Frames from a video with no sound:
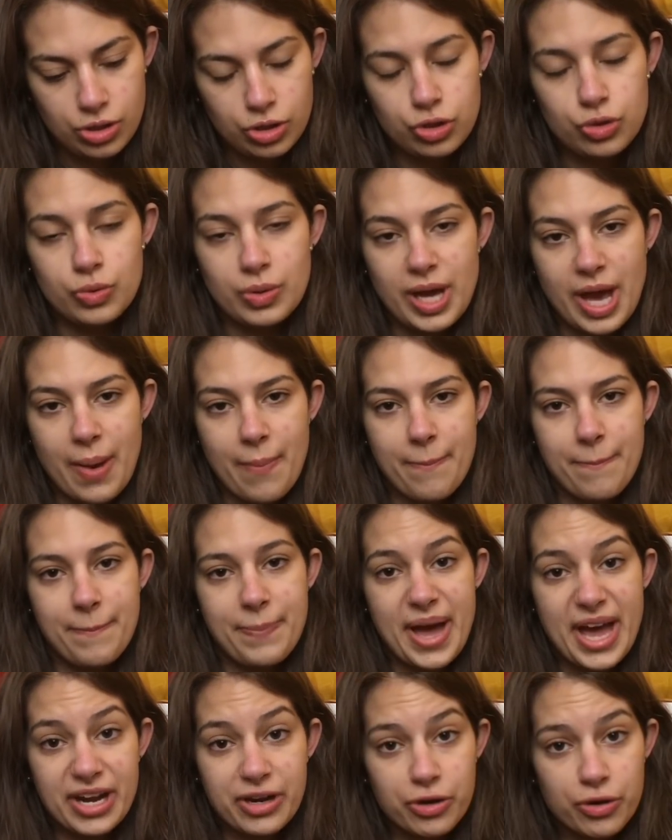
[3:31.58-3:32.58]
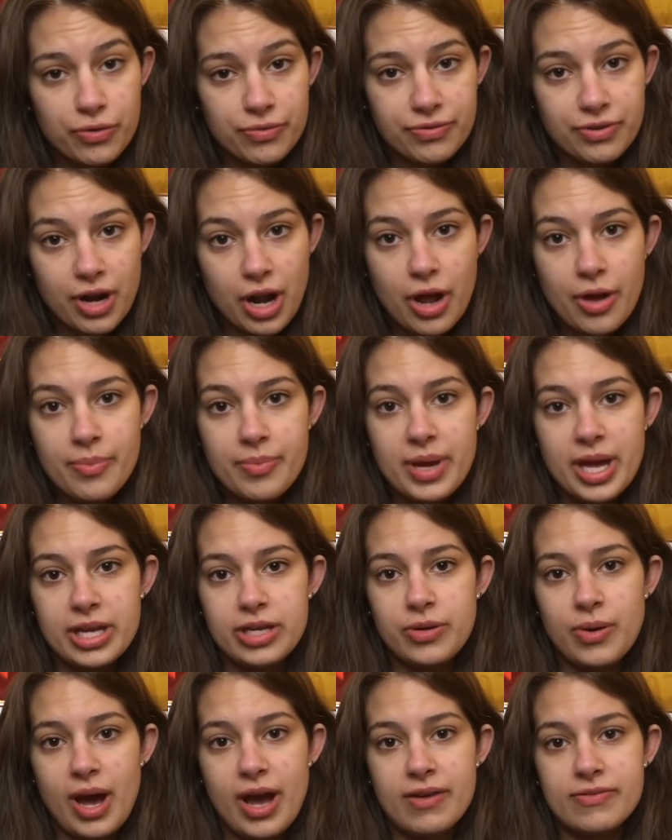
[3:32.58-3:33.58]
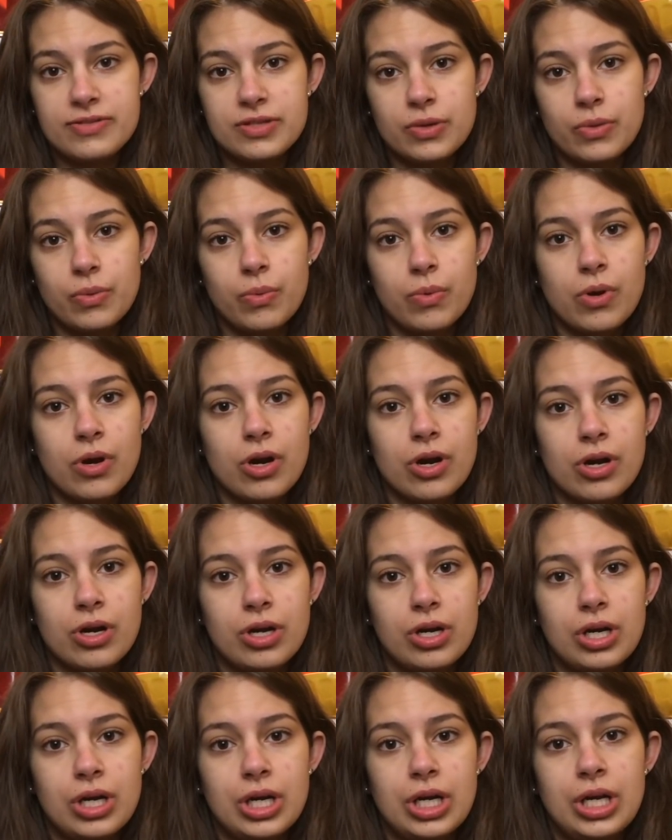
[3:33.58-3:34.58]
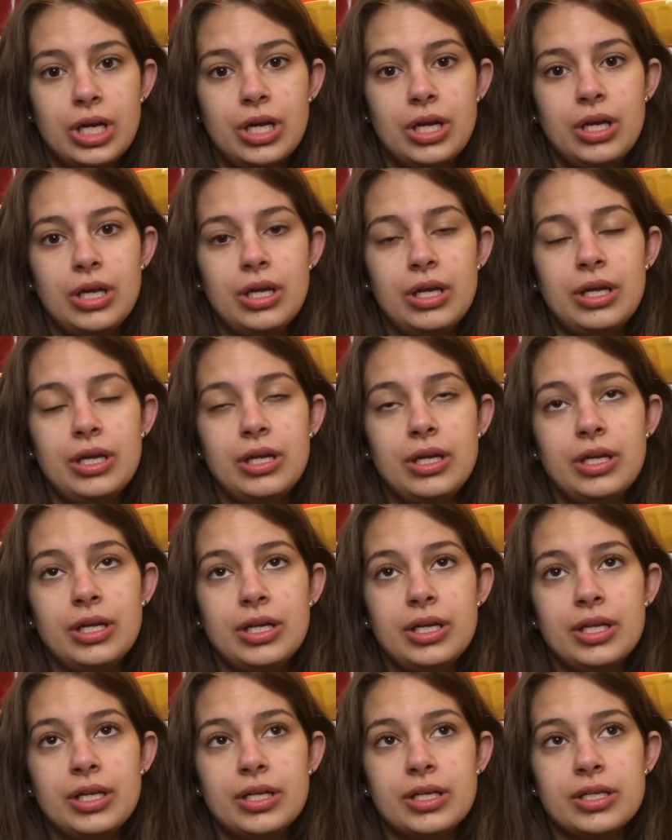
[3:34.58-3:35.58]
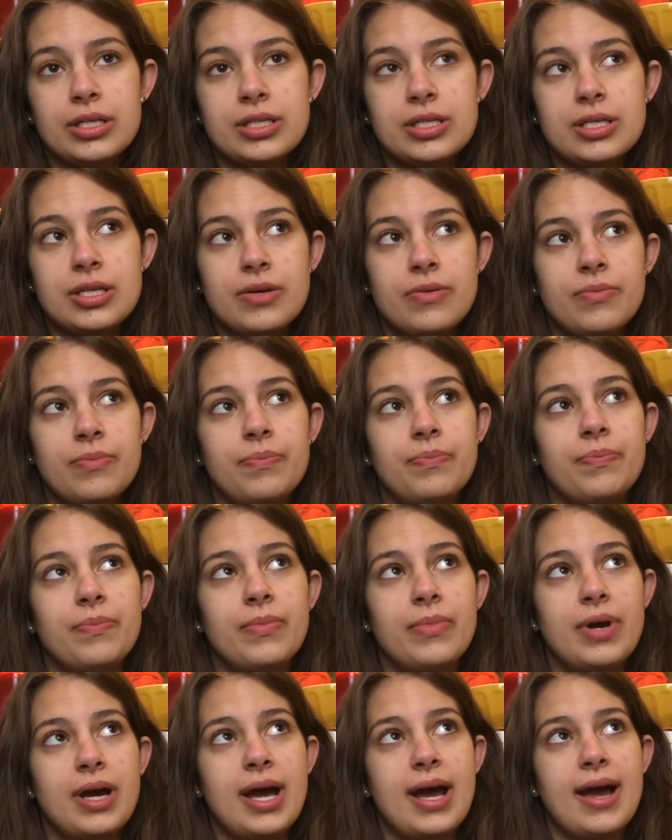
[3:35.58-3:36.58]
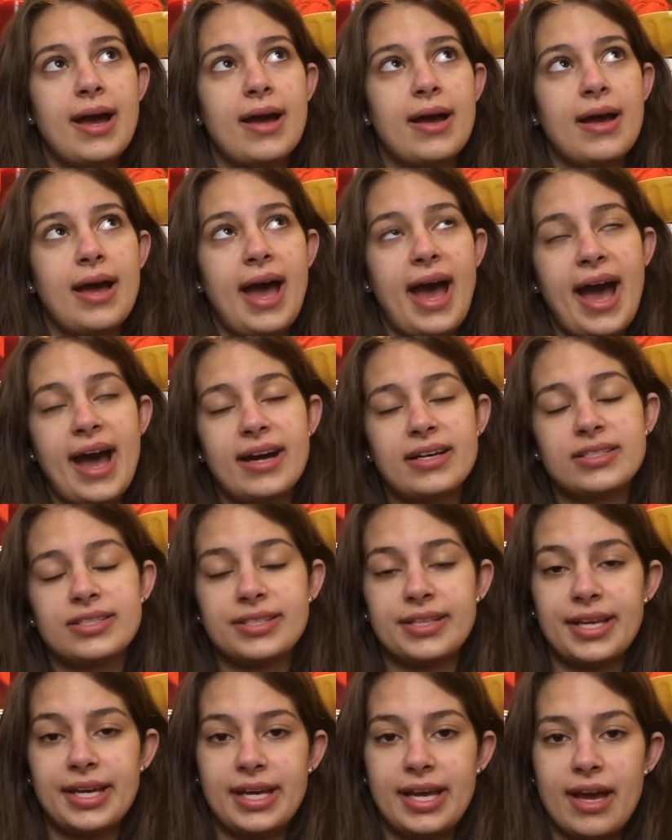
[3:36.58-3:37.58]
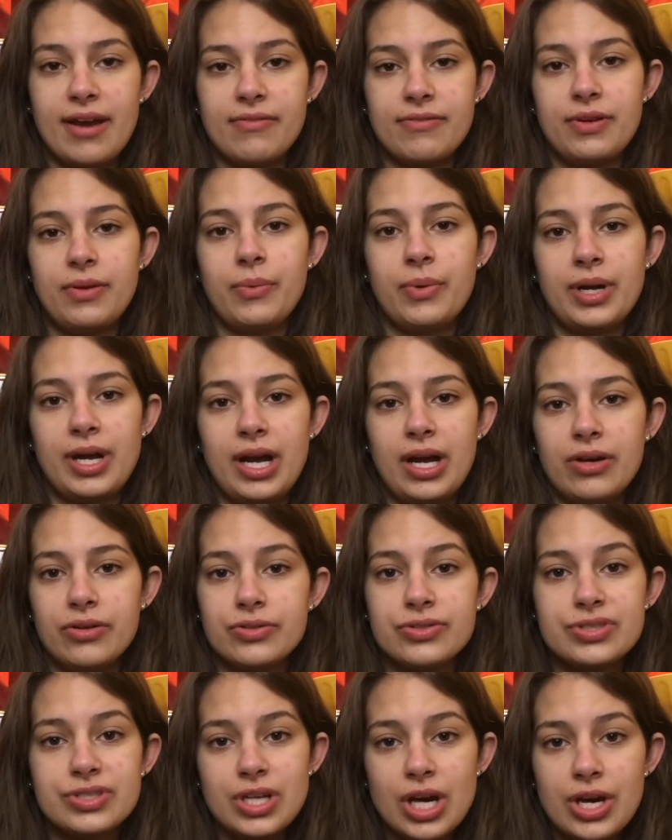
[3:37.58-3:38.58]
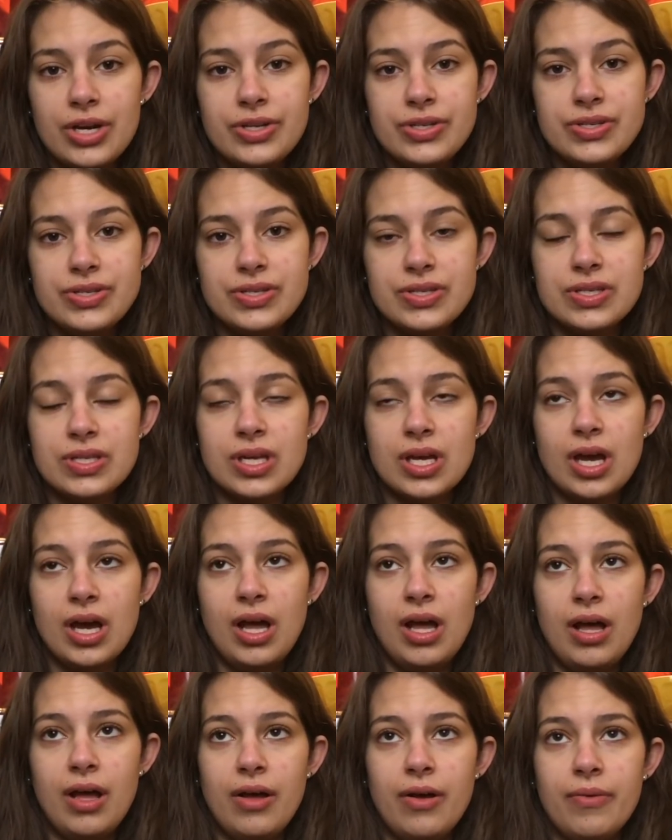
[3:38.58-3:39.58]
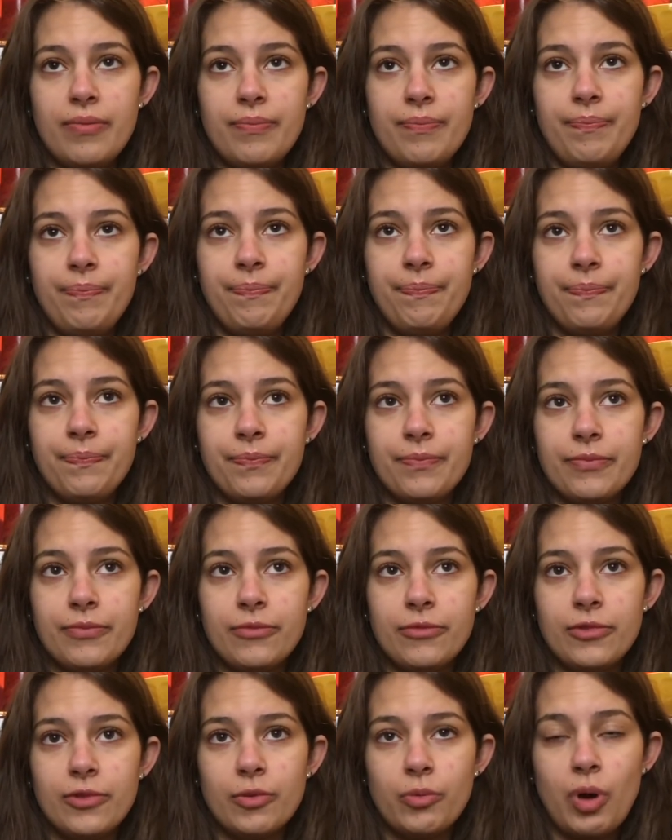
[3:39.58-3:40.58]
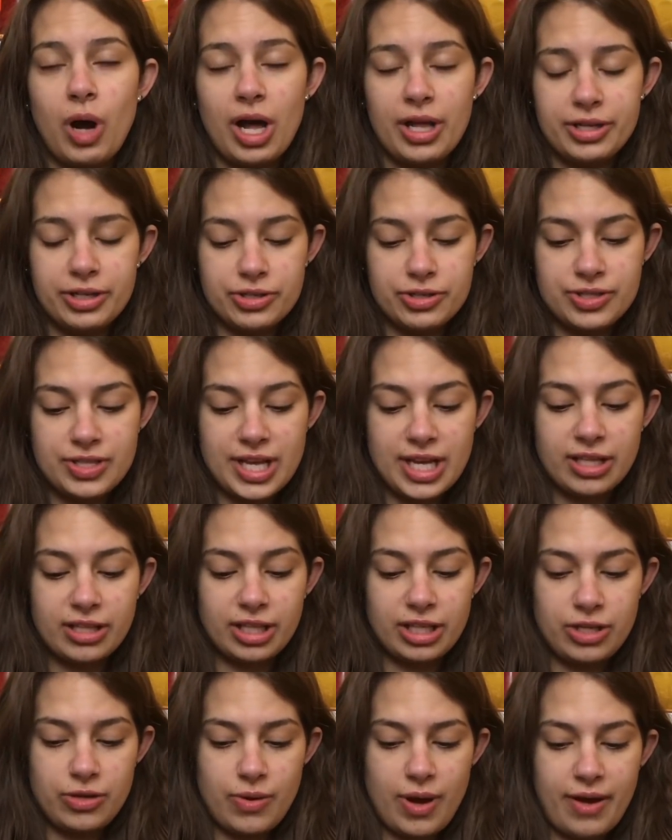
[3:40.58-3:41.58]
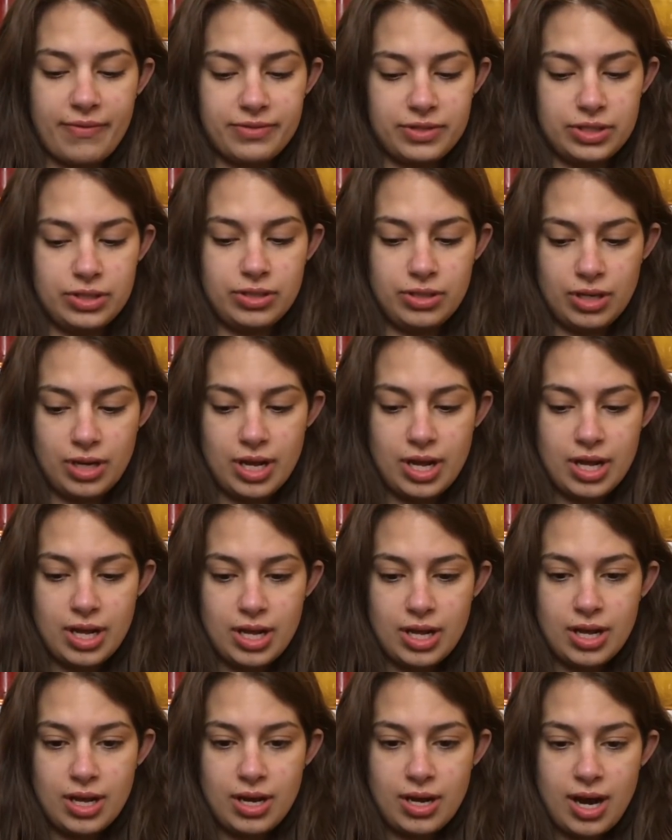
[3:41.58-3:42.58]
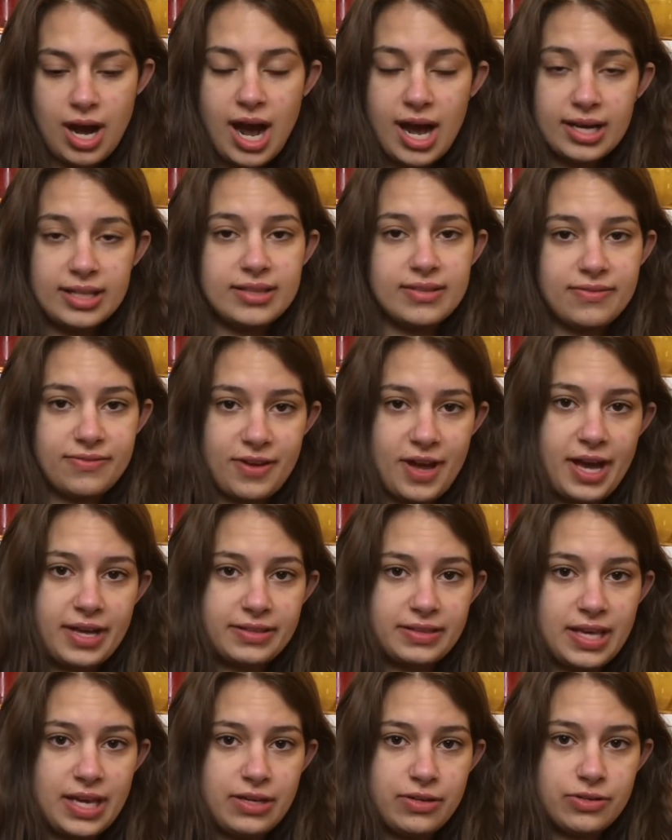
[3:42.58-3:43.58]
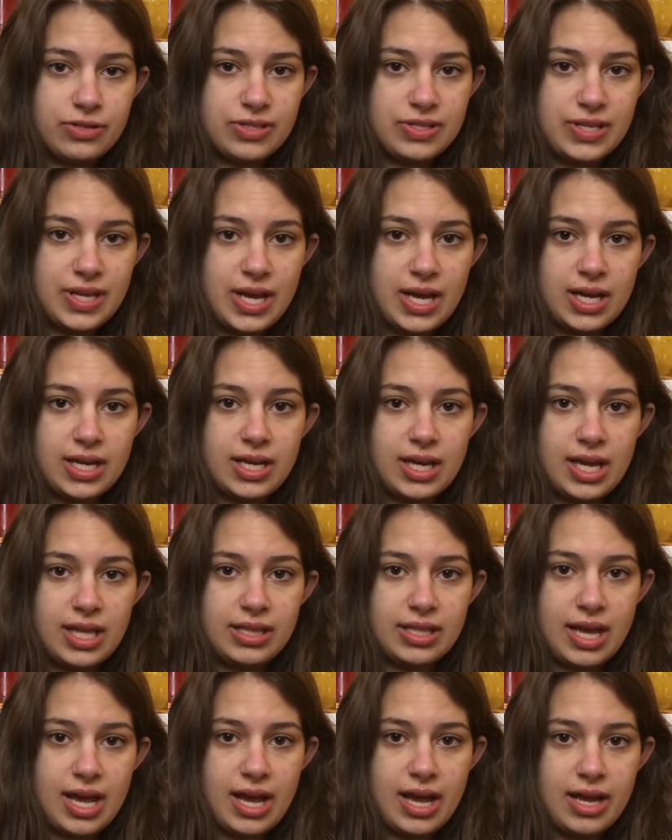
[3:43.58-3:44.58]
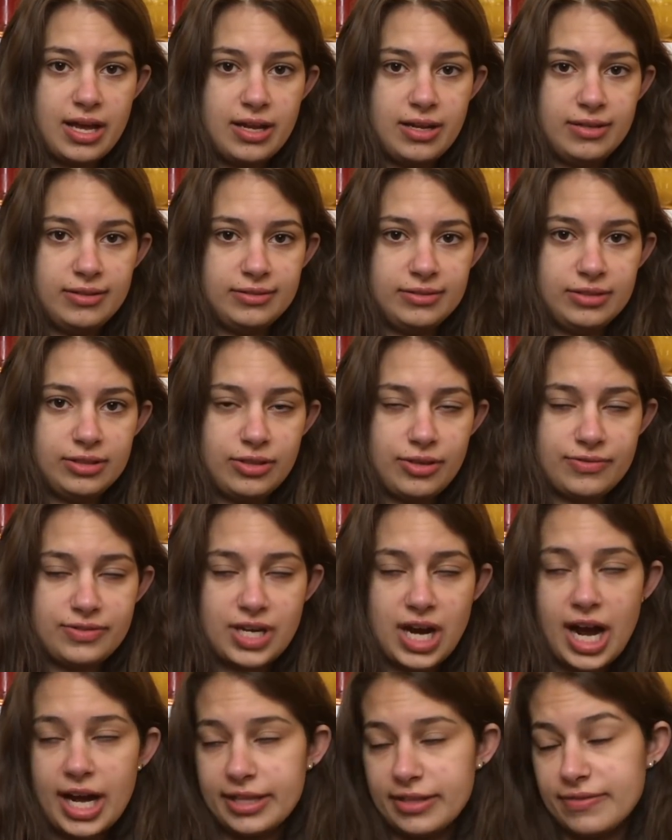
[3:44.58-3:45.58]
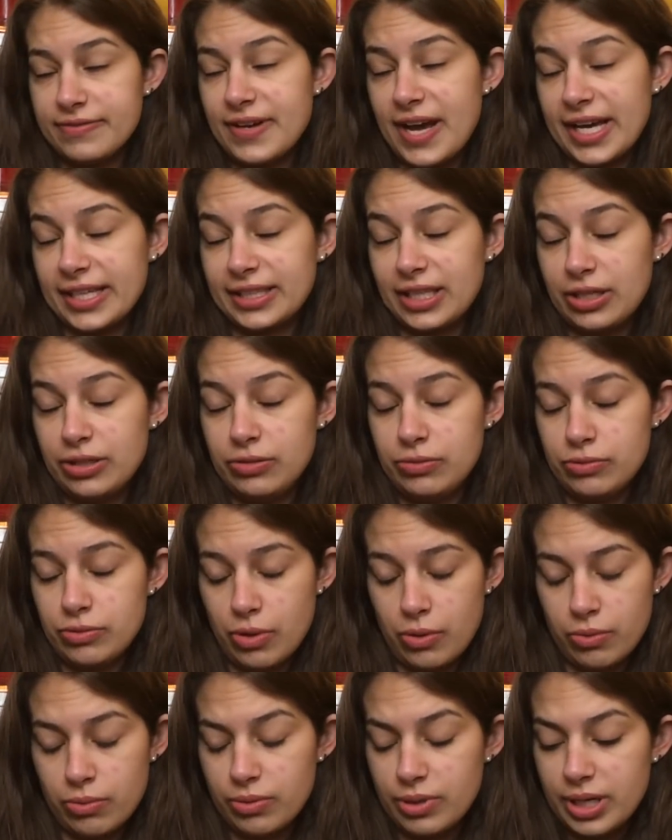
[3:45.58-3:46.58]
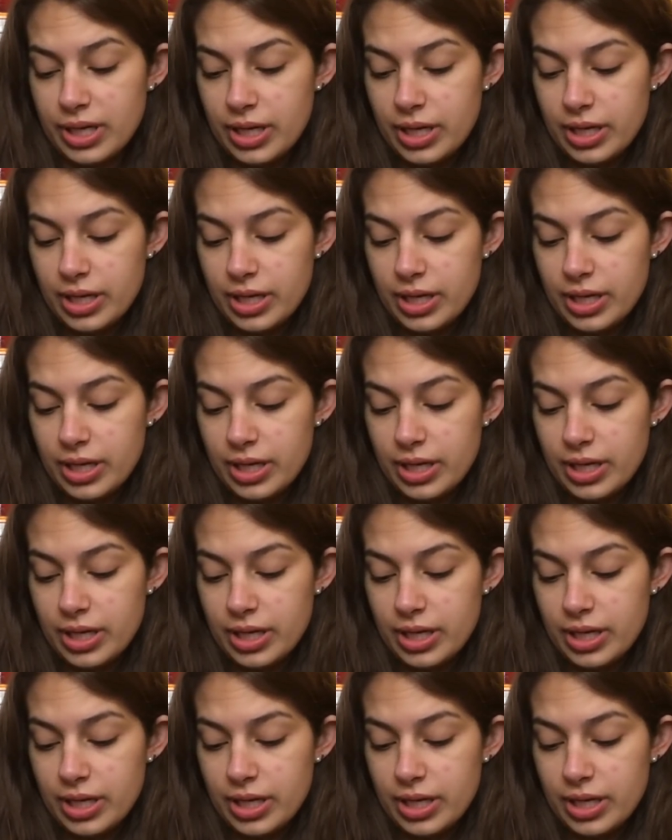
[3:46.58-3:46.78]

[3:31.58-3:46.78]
you get better from and you have to work to act like everyone else does while you're sick. Like you have to hide the fact that you're sick, and that you have to hide the fact that you don't